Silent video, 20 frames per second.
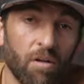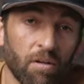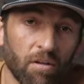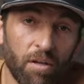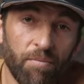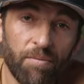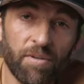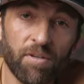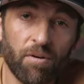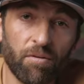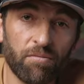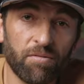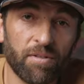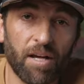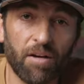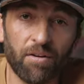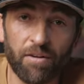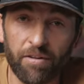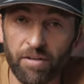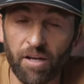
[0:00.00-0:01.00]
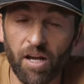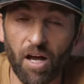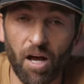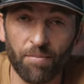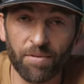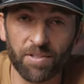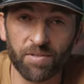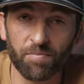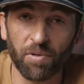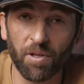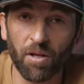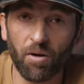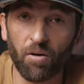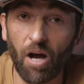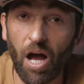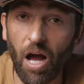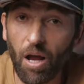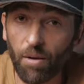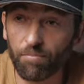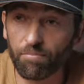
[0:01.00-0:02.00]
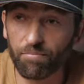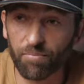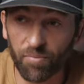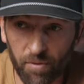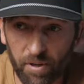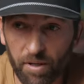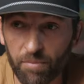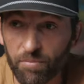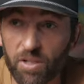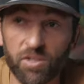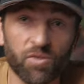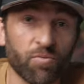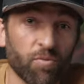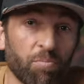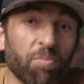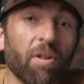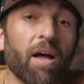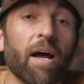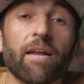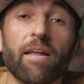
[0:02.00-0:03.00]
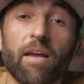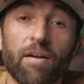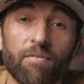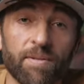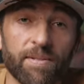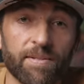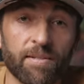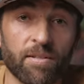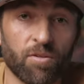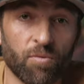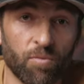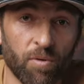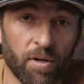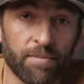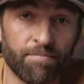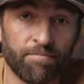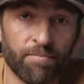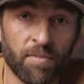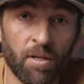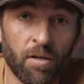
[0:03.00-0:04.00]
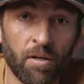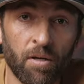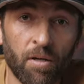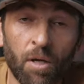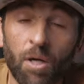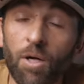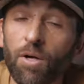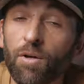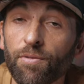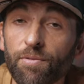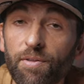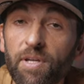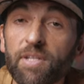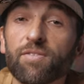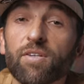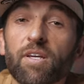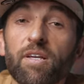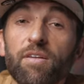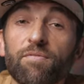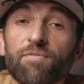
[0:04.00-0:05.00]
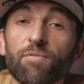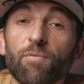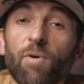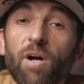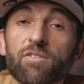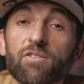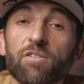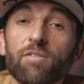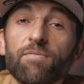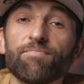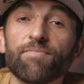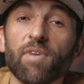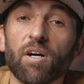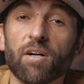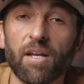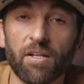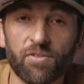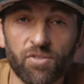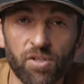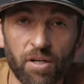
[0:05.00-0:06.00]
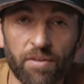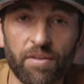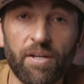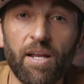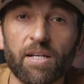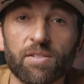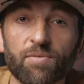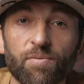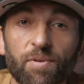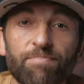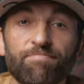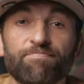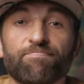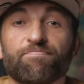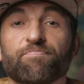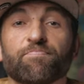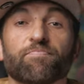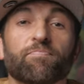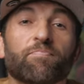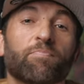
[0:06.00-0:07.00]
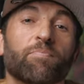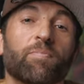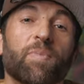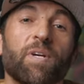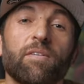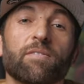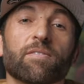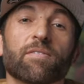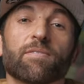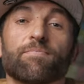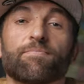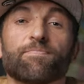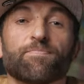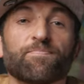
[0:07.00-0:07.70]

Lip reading: let me know down in the comments below. I pretty much reply to every single one. Thanks again for watching. I'll catch you on the next one. Peace.